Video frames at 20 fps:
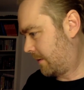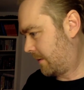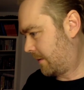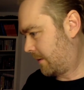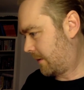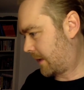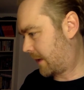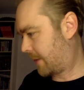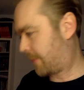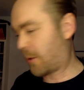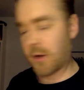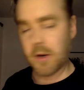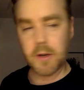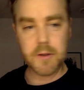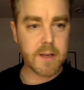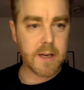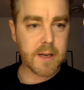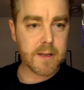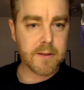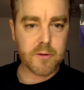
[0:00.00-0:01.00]
I
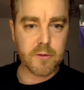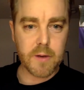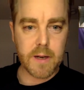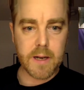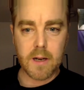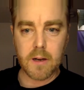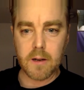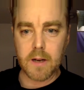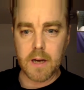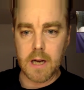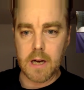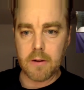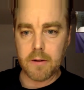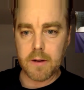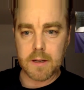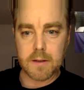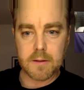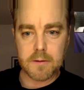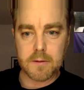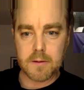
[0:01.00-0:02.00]
apologize to any
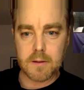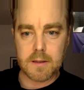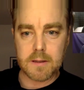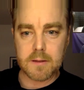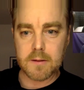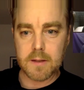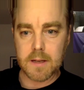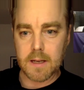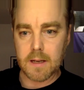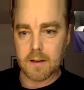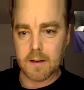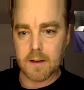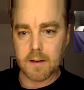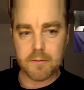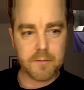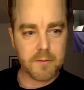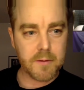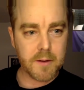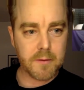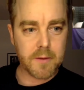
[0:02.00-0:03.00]
Hungarians listening
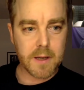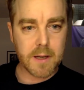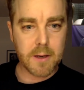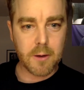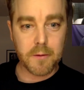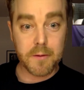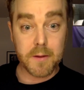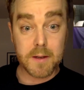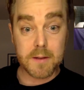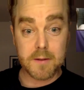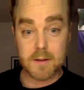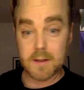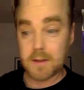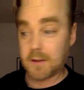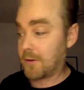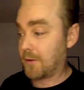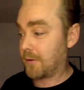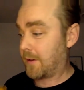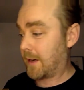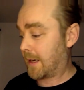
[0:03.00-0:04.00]
if I got this
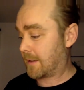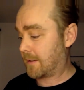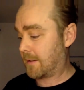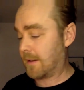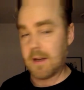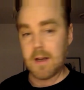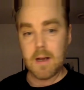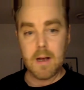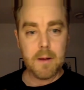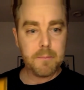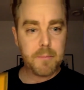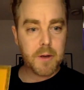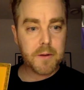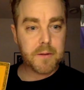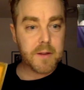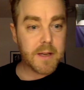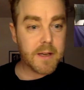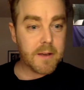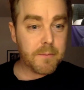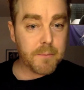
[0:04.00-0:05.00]
incorrect. But
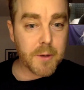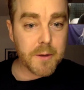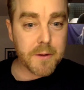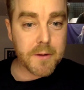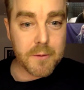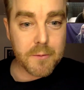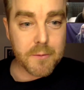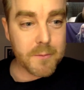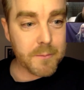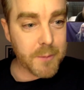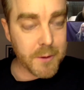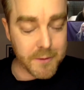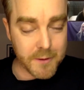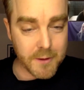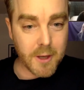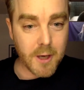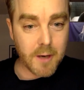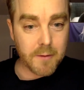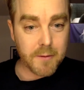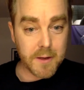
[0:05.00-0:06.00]
the
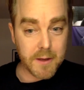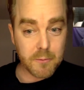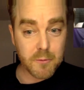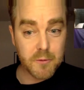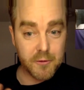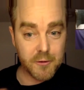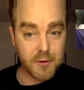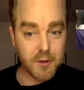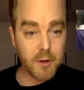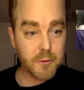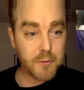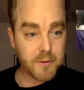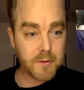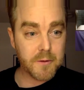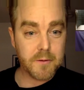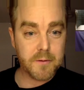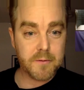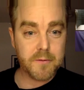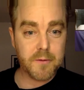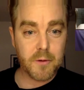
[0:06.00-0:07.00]
cover that was
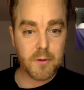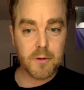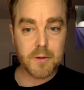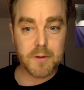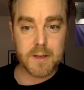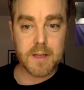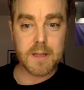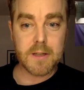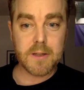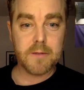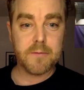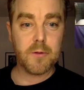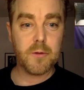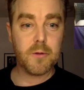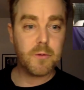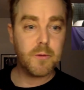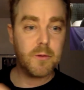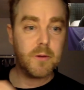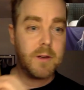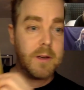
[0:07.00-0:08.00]
chosen for Deja Vu